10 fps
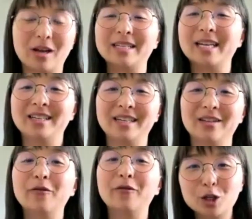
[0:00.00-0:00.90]

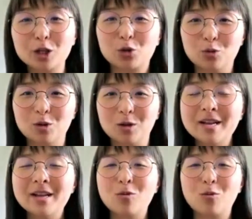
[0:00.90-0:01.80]
attended the virtual
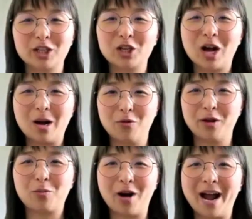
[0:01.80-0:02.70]
workshop
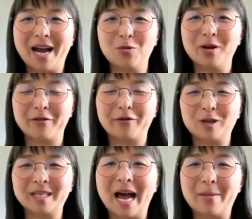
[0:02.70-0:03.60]
with Brad when it
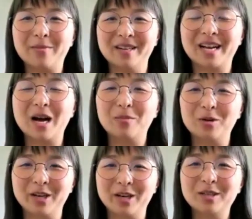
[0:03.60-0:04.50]
first happened a
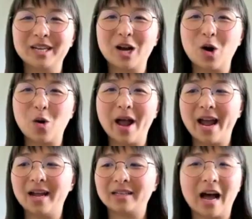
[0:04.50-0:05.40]
couple of years ago,
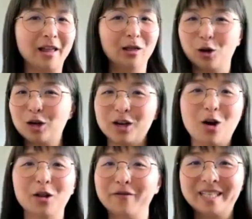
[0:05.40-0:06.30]
and I learned
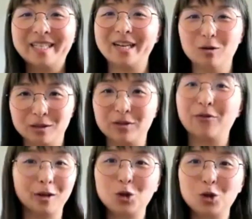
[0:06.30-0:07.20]
all of the skills
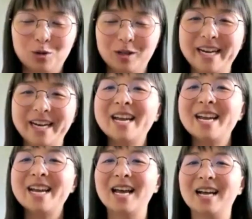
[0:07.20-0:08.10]
virtually.
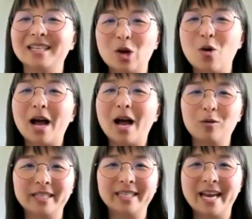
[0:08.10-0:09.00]
So I
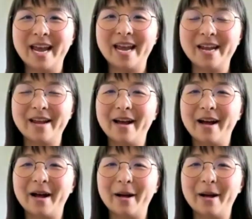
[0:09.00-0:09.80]
would say